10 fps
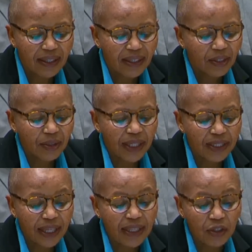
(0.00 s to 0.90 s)
To
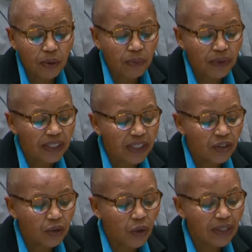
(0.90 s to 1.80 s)
curtail its operation is
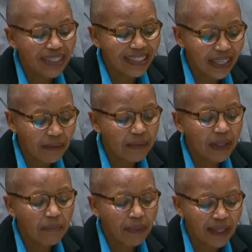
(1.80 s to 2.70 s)
to condemn
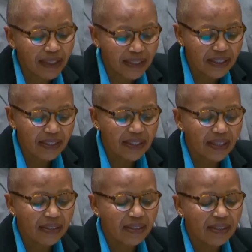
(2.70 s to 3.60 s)
the
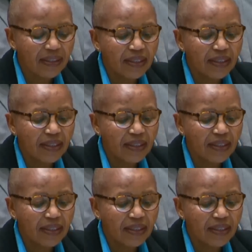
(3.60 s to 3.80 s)
Palestinians